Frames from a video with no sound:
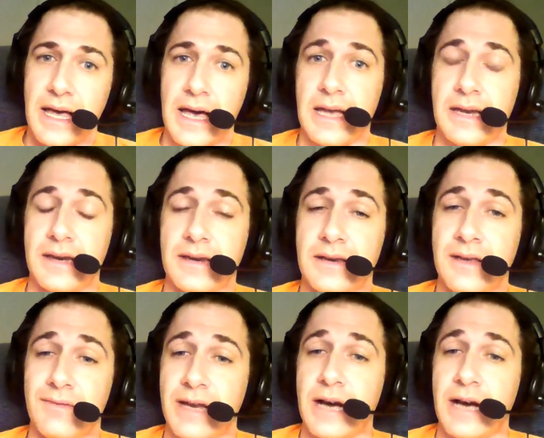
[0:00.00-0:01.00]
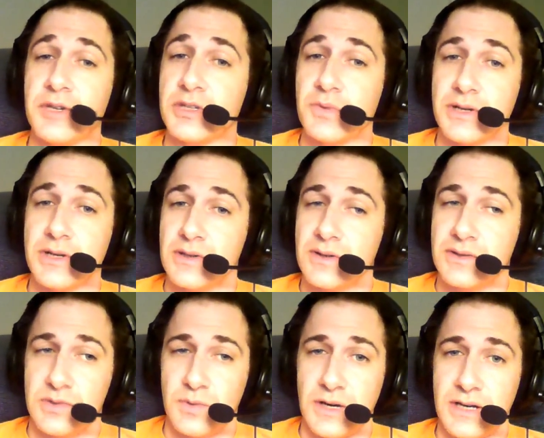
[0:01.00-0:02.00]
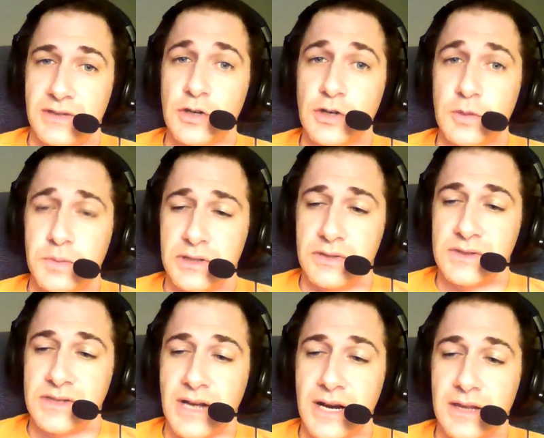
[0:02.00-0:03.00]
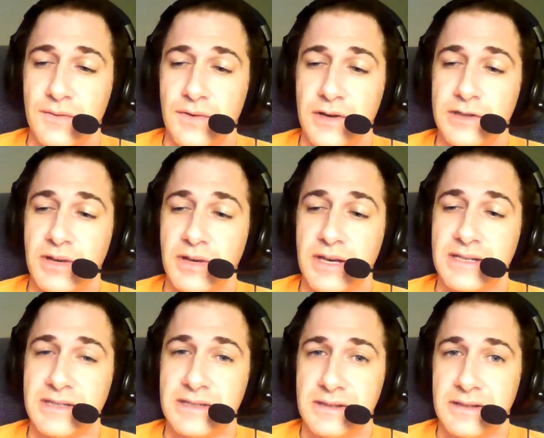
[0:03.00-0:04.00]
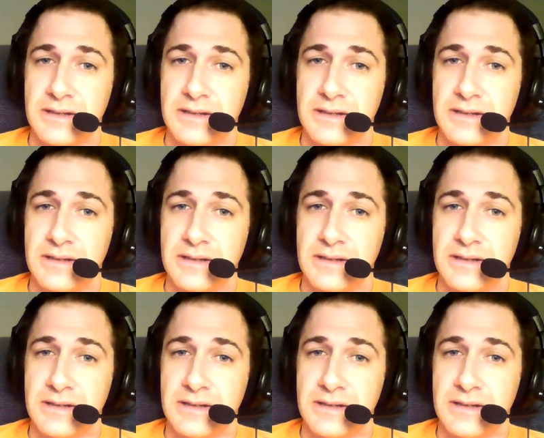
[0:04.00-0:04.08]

and even how much work it took to sway Scoop into his side in the first place.